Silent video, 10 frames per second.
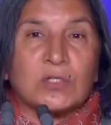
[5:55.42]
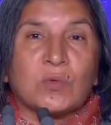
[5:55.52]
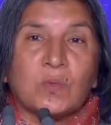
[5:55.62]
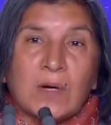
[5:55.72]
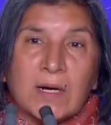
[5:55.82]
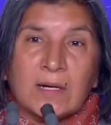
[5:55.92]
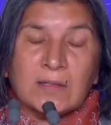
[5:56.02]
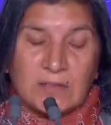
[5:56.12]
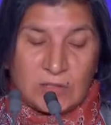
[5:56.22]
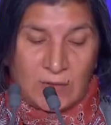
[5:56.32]
to
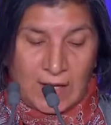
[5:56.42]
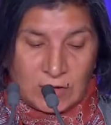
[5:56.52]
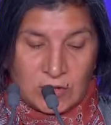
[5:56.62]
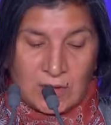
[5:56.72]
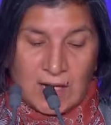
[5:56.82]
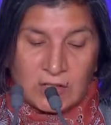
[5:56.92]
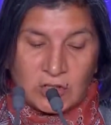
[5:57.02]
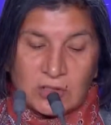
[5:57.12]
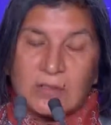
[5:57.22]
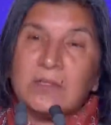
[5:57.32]
work, to
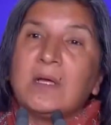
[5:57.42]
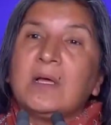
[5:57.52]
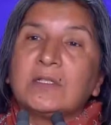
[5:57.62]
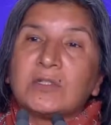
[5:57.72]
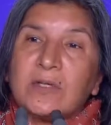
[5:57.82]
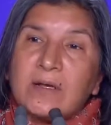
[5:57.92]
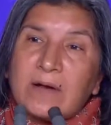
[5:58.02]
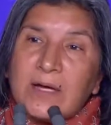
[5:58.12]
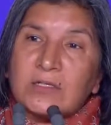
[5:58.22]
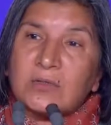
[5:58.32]
education, to their
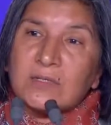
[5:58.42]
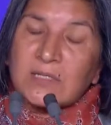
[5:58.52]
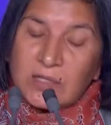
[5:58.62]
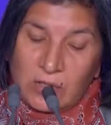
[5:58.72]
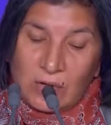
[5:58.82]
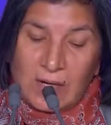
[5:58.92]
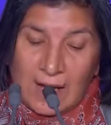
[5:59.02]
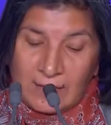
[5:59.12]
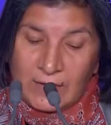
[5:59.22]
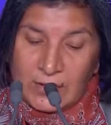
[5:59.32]
right to a secure
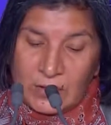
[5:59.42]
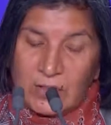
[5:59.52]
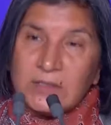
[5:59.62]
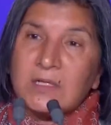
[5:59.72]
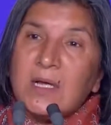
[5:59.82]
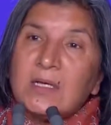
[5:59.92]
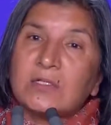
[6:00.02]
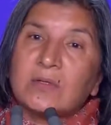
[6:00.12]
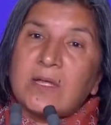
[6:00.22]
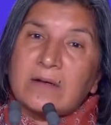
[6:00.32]
livelihood,
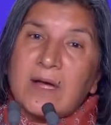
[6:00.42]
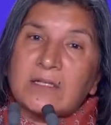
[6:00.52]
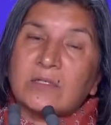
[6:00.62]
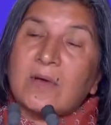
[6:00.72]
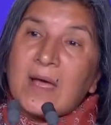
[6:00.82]
to their right to